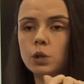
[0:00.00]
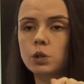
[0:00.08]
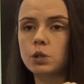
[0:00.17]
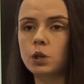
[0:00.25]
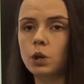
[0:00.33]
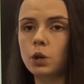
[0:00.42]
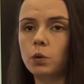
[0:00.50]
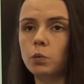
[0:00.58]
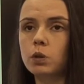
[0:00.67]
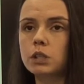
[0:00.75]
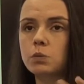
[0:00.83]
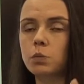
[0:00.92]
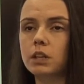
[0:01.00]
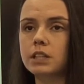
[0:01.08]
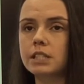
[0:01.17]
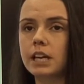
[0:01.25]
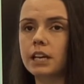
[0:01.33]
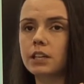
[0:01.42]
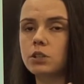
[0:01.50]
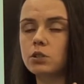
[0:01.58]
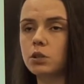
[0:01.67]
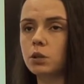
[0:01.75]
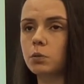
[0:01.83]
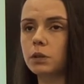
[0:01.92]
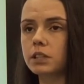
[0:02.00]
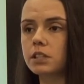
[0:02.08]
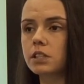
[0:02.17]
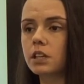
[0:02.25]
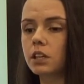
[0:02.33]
So what's 1 10 and 2 ones?